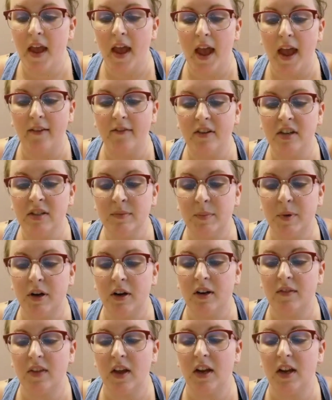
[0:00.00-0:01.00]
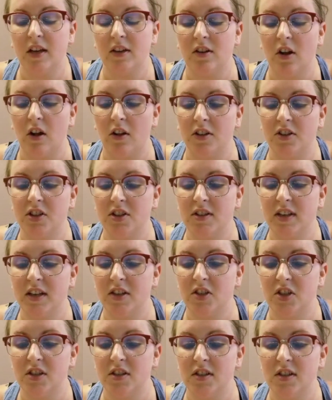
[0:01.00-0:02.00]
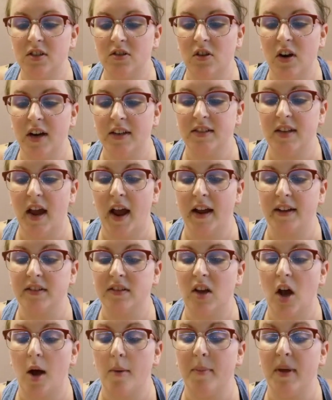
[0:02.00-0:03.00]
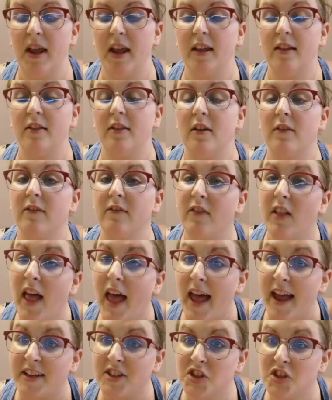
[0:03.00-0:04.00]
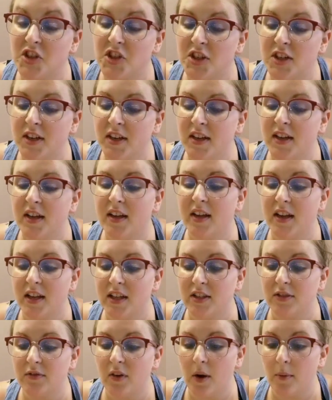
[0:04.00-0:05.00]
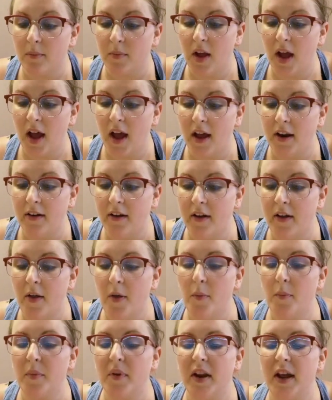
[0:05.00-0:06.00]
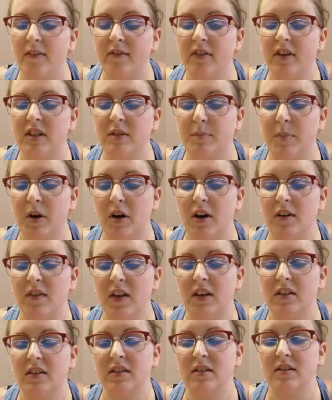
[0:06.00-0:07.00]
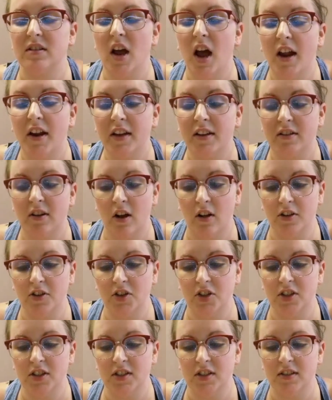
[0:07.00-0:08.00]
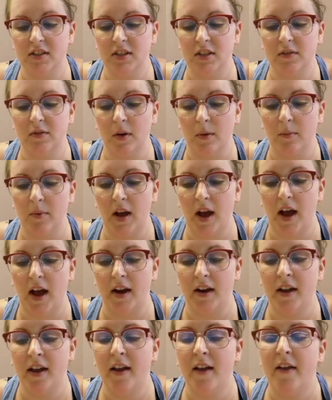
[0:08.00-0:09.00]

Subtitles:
Every spirit that acknowledges that Jesus Christ has come in the flesh is from God. But every spirit that does not acknowledge Jesus is from God.